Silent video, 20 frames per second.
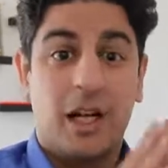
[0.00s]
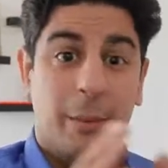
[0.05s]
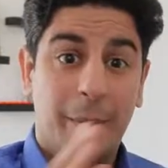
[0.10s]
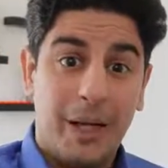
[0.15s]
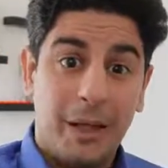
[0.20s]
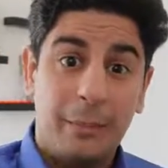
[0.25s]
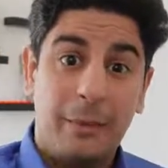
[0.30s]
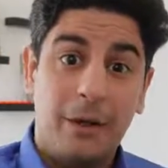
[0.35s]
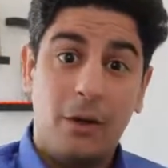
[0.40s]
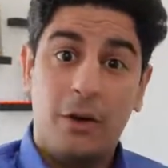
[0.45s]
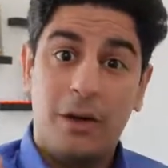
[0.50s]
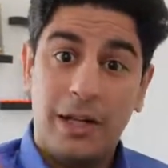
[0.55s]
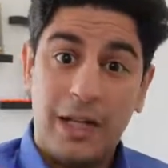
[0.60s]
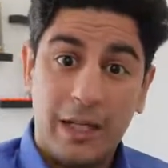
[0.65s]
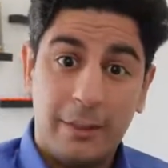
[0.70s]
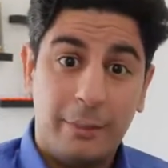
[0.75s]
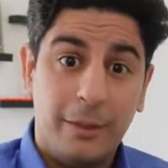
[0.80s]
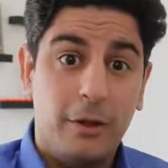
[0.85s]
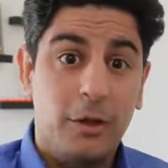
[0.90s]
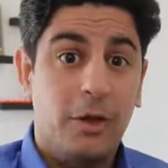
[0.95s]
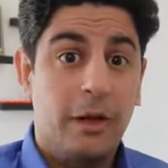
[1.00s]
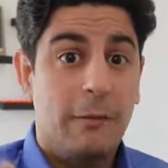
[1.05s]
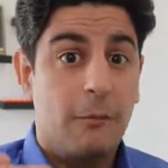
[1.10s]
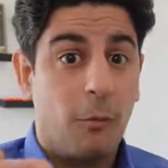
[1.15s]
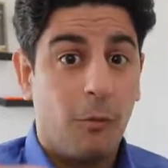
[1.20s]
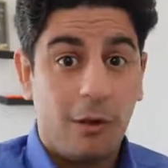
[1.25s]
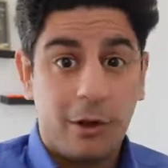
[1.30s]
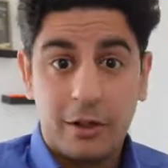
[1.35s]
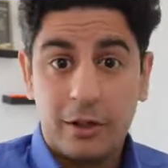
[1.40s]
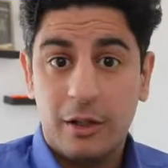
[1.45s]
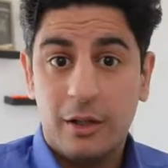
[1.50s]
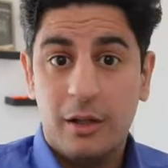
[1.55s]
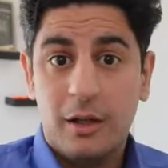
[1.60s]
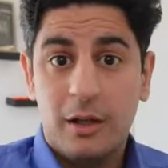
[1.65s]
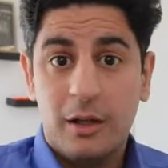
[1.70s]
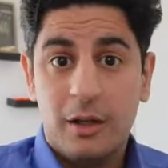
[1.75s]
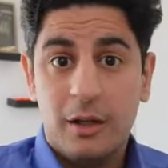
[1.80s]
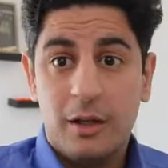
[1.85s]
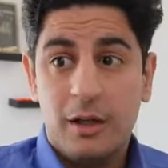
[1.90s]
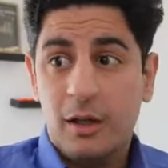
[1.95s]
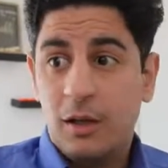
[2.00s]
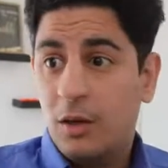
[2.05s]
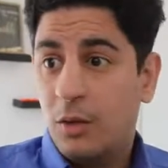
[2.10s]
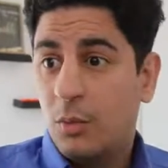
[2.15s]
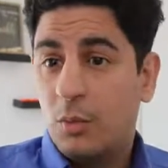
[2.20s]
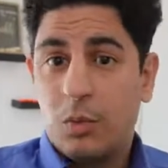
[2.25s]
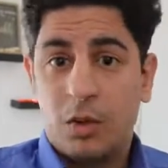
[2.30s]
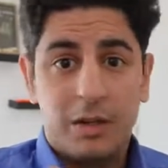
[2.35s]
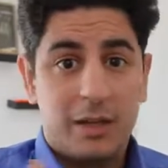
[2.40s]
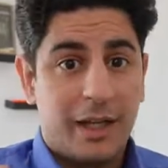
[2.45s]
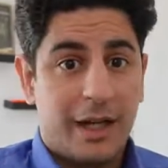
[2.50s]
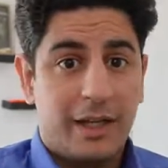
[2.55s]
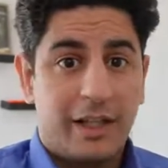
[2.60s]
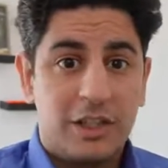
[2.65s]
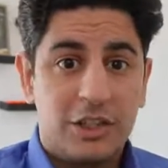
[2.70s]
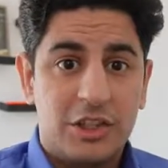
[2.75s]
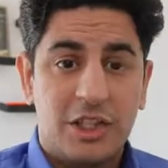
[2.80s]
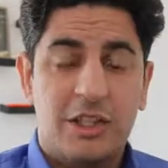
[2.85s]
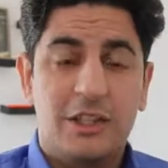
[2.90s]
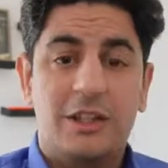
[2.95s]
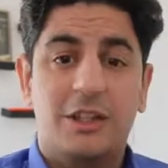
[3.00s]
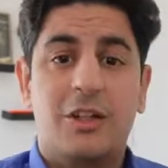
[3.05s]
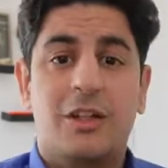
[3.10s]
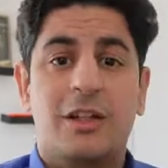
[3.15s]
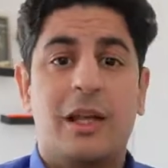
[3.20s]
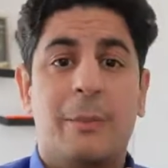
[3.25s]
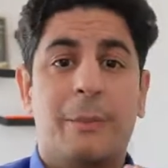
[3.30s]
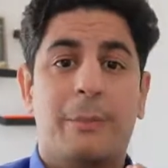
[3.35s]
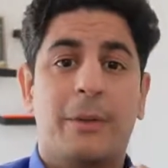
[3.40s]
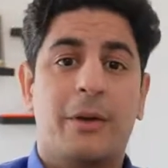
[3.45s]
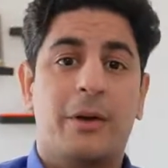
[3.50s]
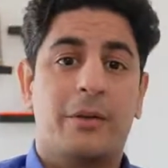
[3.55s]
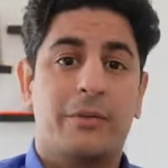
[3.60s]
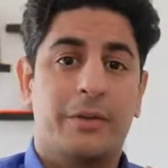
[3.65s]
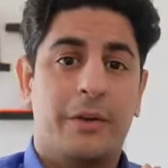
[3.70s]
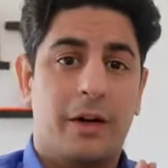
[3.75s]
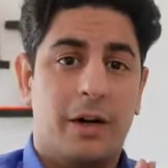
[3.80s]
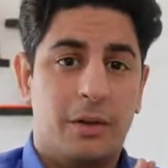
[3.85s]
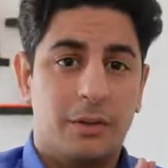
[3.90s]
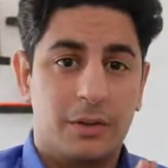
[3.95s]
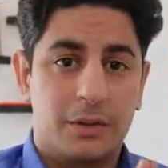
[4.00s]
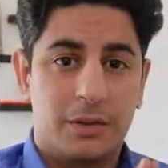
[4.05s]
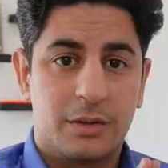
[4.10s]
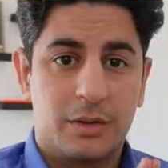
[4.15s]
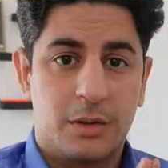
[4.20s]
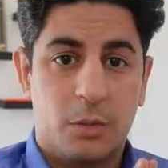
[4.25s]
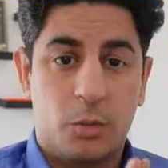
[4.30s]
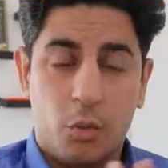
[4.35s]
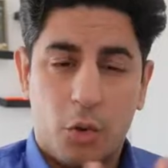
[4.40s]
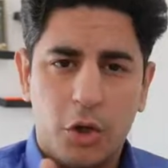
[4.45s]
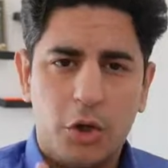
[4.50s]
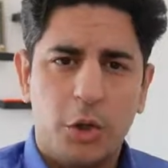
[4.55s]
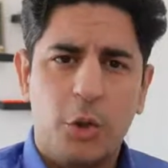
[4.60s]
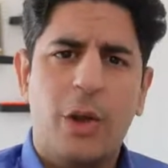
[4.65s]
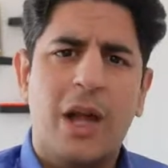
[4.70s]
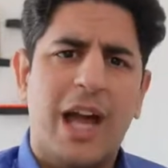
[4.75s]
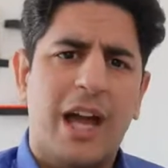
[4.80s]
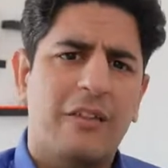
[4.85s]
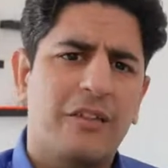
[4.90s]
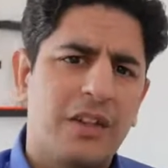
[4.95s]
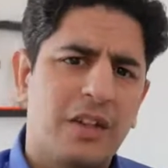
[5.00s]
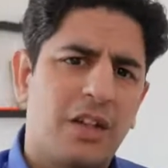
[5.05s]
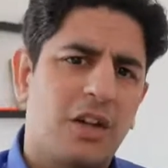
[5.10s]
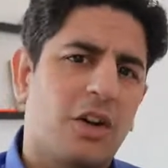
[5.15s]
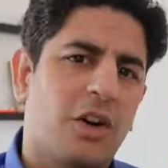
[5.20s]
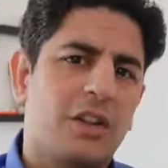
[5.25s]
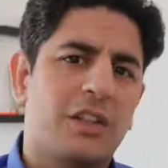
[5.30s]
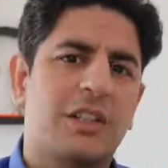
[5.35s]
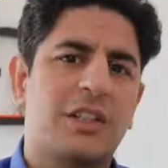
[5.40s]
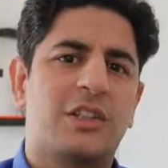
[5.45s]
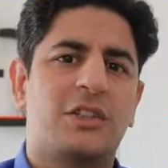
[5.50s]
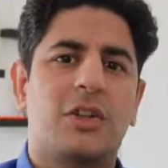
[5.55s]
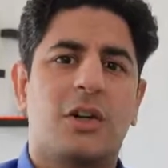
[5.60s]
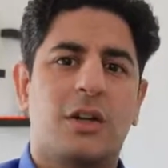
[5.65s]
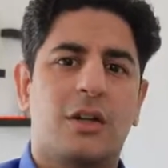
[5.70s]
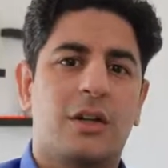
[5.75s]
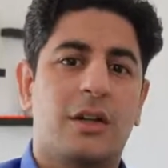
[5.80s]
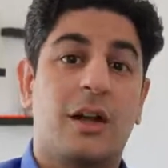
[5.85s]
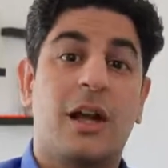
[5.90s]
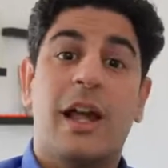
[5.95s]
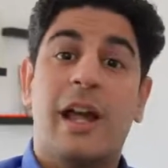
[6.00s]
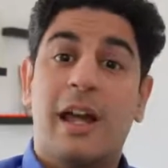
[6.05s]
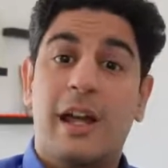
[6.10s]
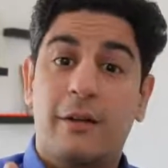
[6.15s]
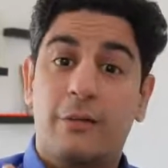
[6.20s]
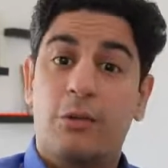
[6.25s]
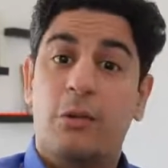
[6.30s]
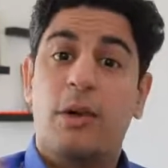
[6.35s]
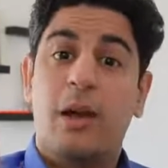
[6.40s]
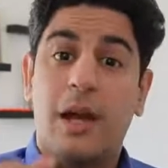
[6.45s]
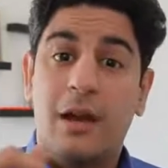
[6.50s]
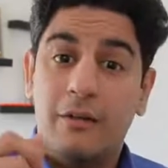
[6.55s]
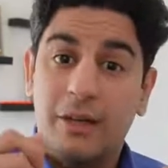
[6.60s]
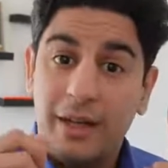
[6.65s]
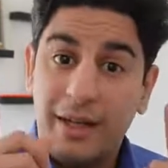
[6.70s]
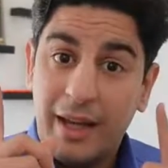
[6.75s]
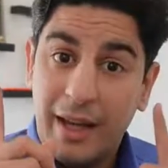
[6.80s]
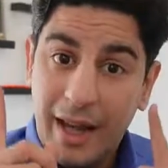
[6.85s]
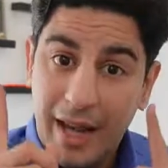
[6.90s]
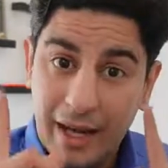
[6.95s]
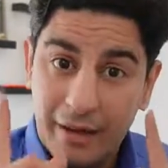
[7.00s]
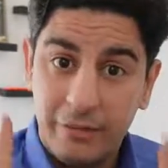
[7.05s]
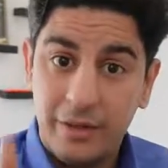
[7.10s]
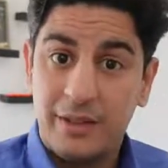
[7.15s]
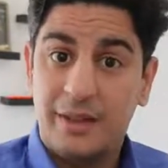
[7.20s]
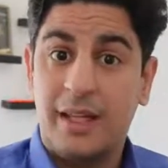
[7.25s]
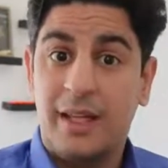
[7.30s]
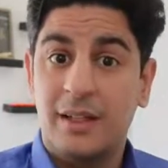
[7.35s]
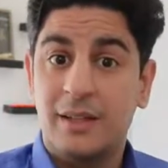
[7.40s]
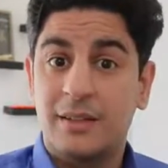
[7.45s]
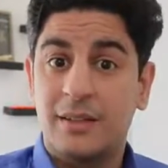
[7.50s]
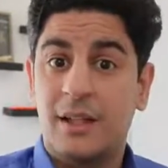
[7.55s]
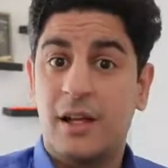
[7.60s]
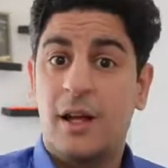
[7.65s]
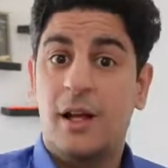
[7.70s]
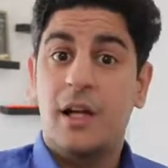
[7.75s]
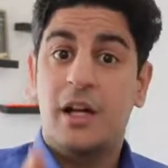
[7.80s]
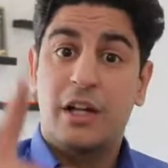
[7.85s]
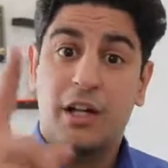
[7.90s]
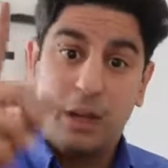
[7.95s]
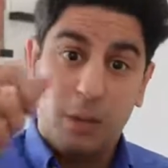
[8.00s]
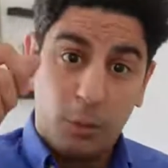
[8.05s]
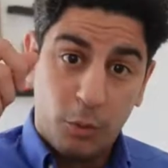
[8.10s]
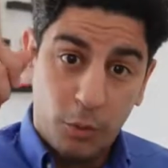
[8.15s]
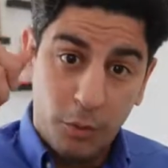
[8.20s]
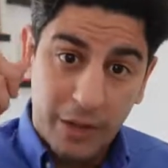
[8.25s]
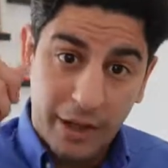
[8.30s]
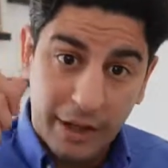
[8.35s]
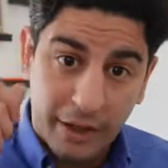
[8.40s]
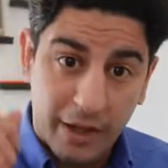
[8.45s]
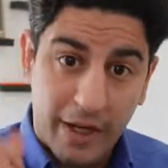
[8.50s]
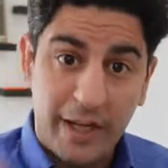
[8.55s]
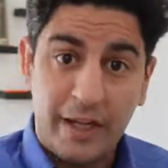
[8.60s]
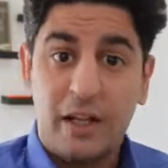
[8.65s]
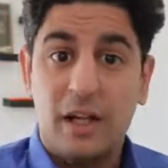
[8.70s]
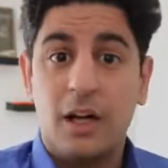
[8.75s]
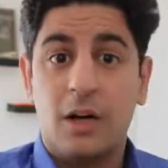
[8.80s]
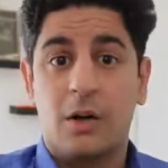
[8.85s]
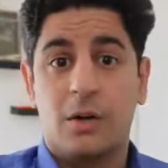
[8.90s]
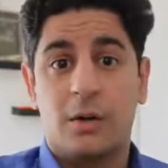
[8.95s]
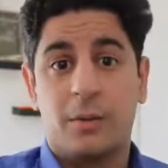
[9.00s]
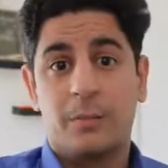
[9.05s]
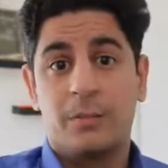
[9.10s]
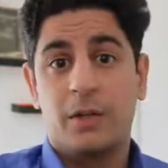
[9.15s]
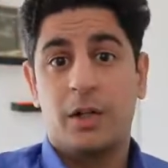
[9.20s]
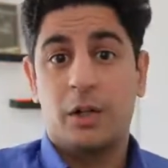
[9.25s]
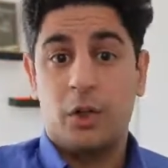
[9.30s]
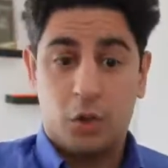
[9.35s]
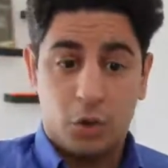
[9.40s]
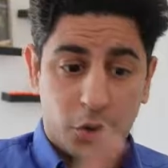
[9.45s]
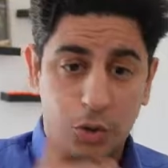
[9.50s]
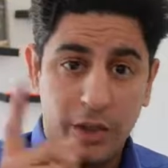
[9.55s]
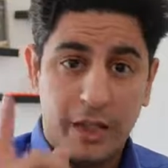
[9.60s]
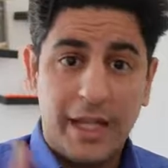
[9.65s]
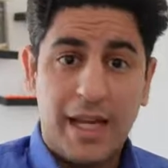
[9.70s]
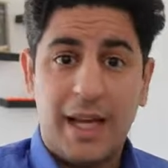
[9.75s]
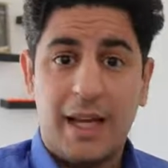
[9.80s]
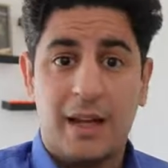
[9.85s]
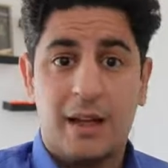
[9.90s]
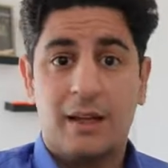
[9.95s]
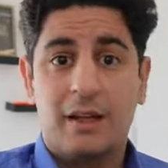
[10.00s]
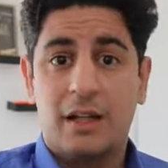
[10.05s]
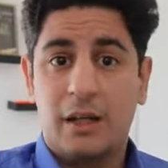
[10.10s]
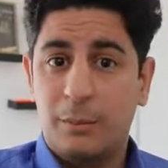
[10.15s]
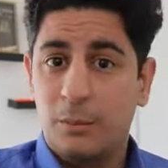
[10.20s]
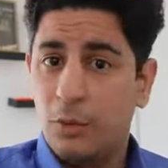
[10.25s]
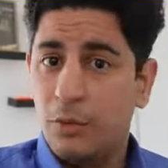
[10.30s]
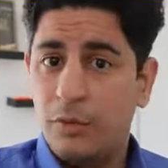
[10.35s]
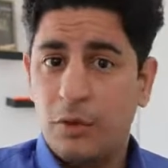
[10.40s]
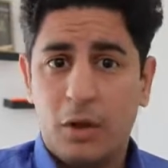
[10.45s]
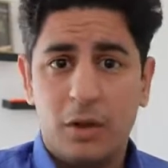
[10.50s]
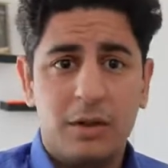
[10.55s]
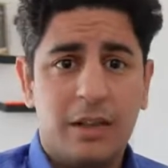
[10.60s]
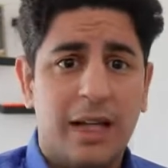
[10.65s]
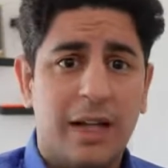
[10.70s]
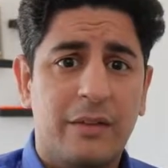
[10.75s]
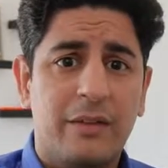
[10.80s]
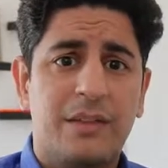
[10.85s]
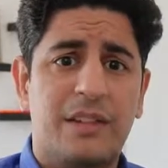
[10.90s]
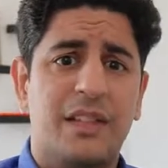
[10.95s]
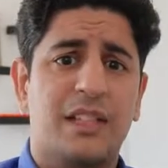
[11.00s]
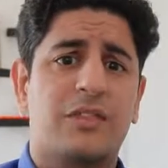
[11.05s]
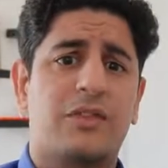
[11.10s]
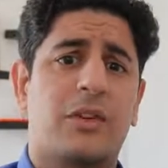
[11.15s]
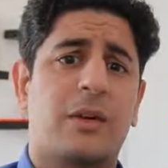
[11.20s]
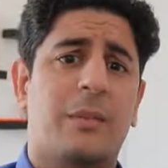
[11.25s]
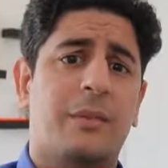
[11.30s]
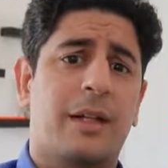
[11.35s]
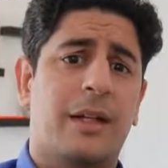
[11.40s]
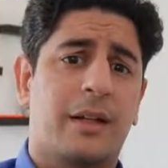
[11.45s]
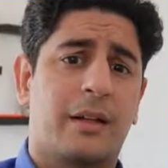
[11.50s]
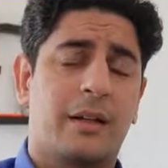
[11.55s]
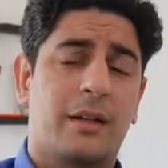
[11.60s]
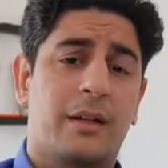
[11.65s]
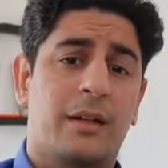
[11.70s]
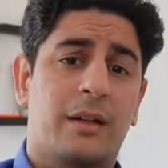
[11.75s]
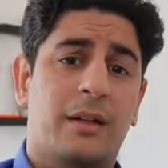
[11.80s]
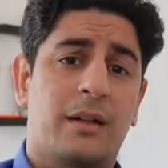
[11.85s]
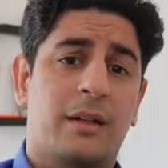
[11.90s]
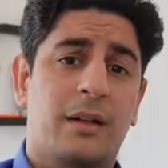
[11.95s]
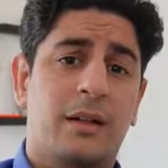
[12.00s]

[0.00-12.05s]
Comment below and let me know in what direction is your temple of your house. What do you have in the northeast corner? If you have any heavy things, remove it right now. Today, remove all the heavy things from there.